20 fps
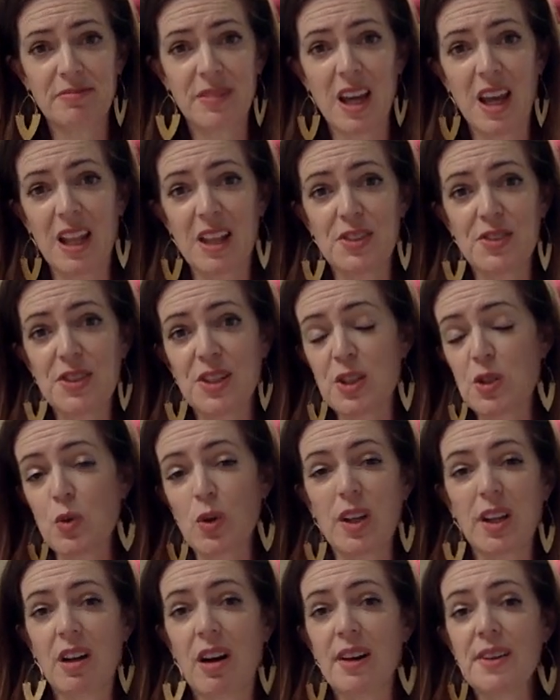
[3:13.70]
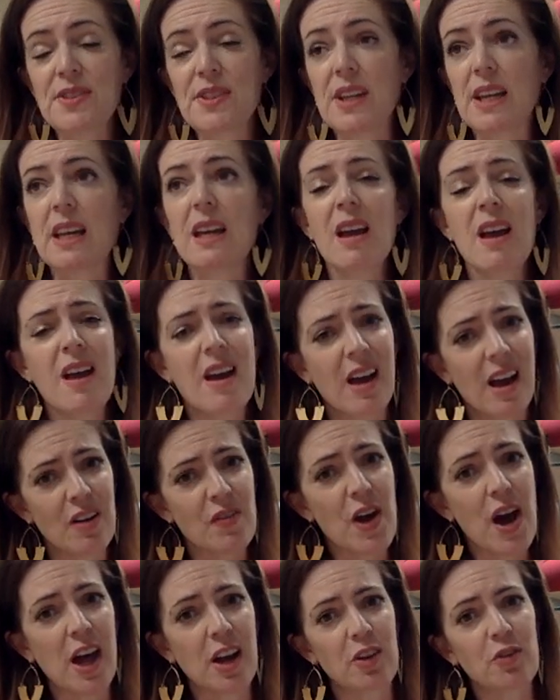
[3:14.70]
and it sits really nicely.
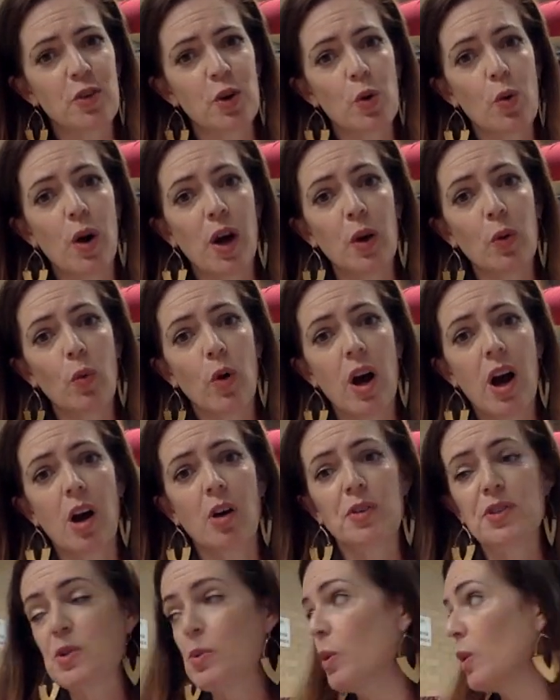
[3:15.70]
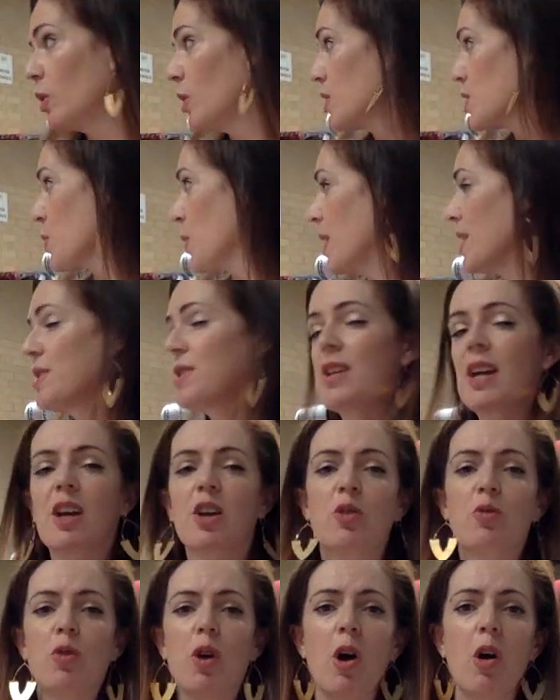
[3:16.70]
I've had it for quite a while, so we're on to our
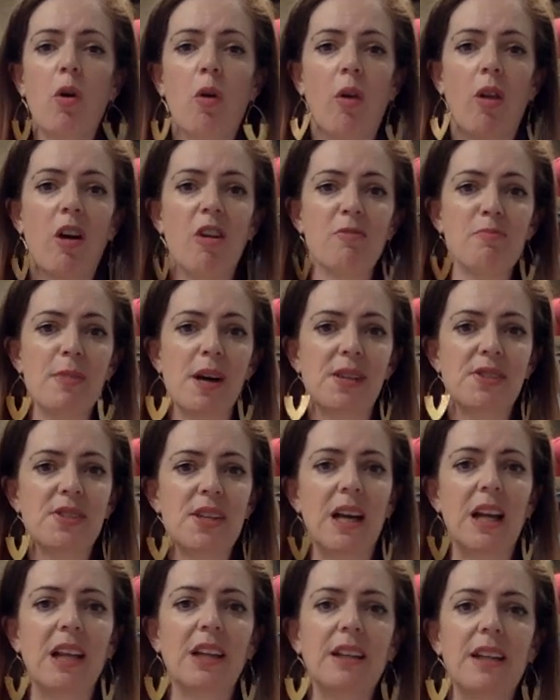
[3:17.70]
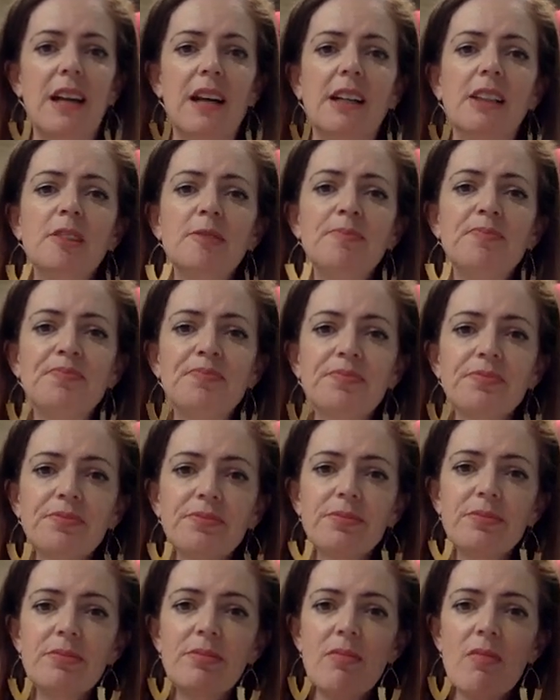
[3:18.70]
second roll of masala now.
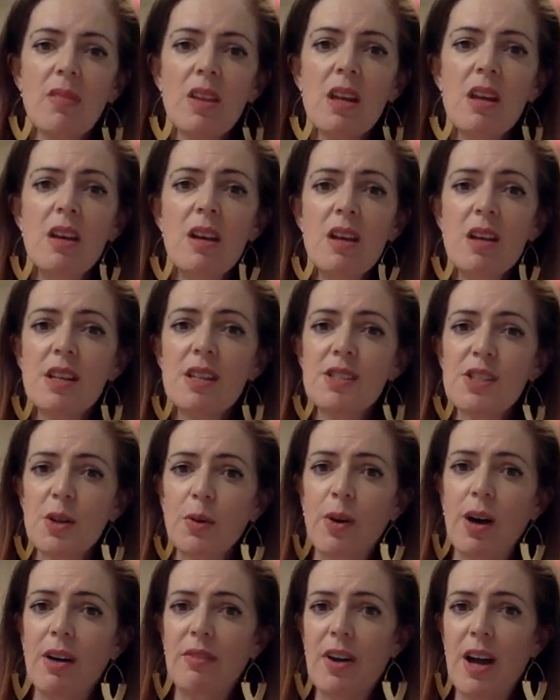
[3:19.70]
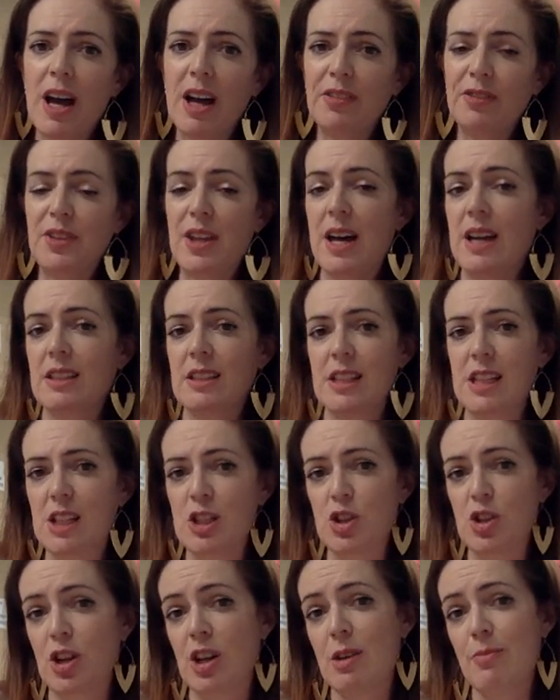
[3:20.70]
So I've had that
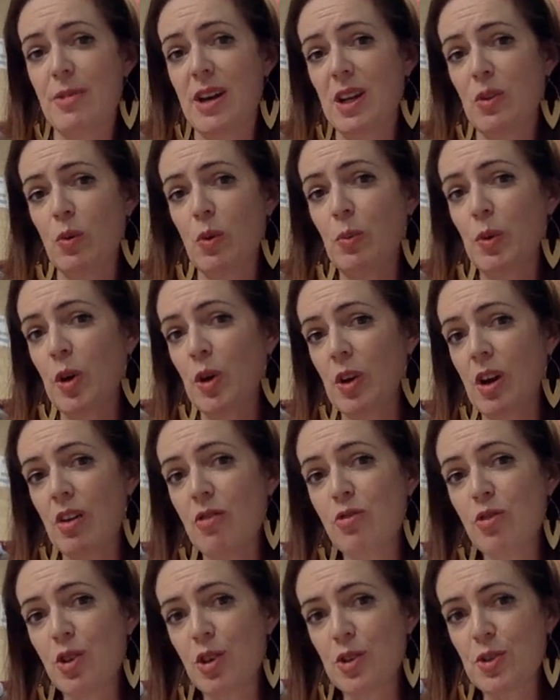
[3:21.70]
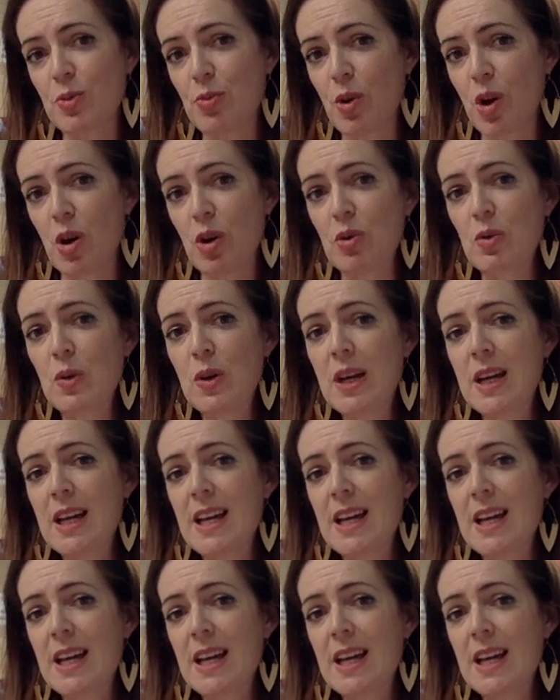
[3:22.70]
t-shirt, I made it when we got our first roll,